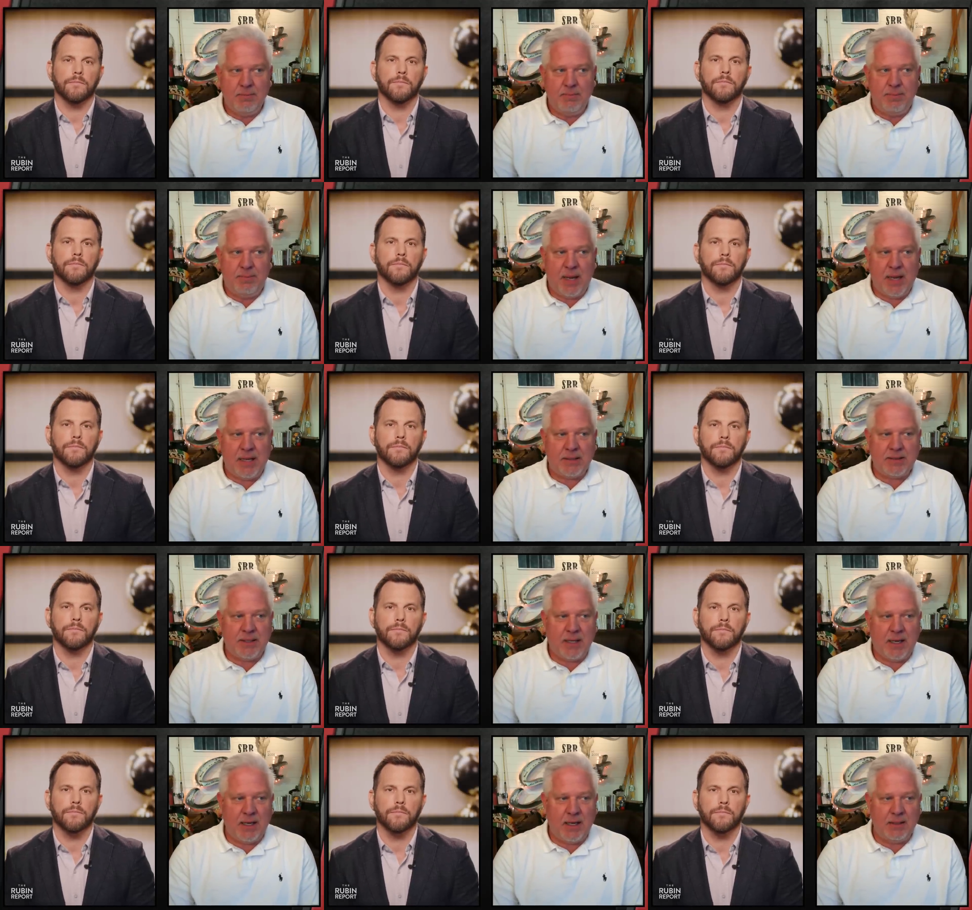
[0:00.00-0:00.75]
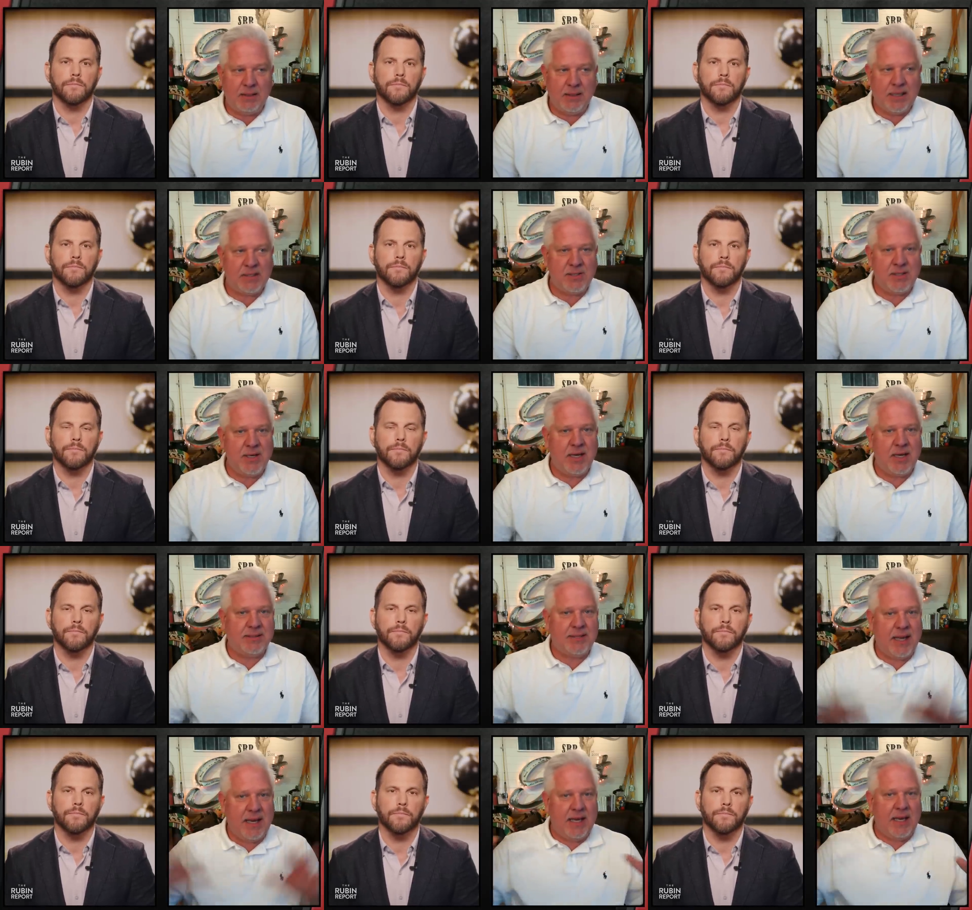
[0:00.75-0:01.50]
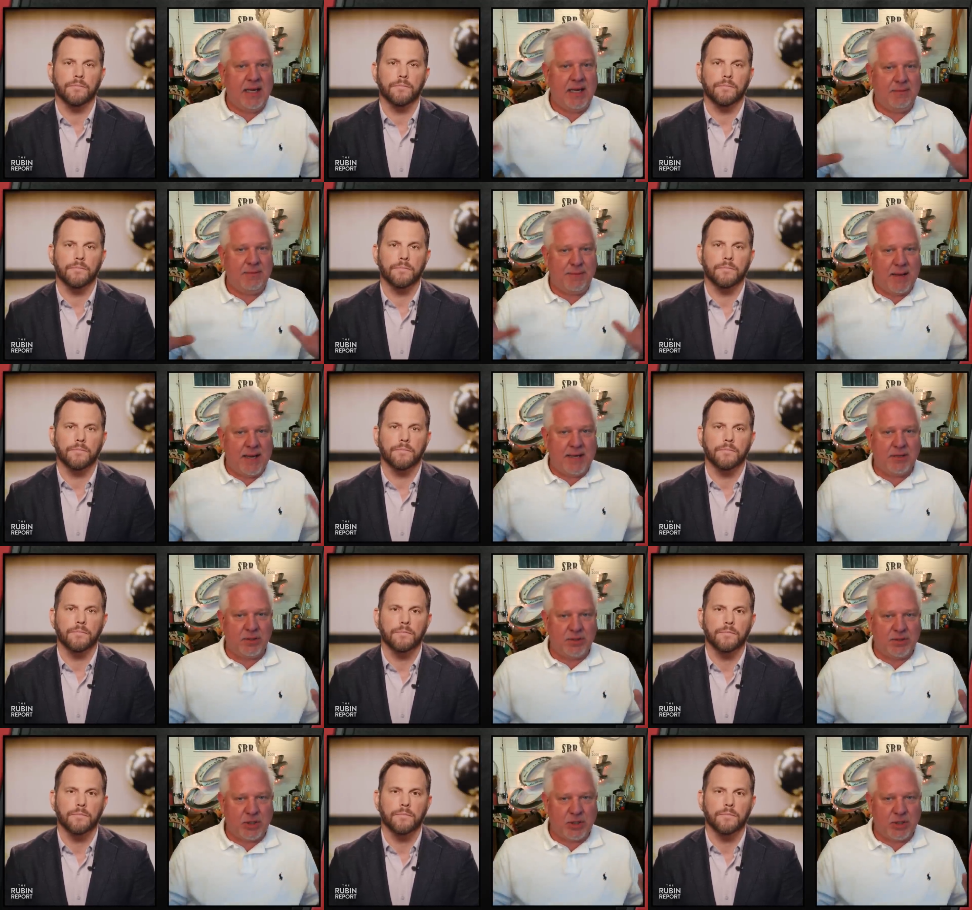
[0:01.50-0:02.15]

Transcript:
Speaker 1: but uh, let's not take any final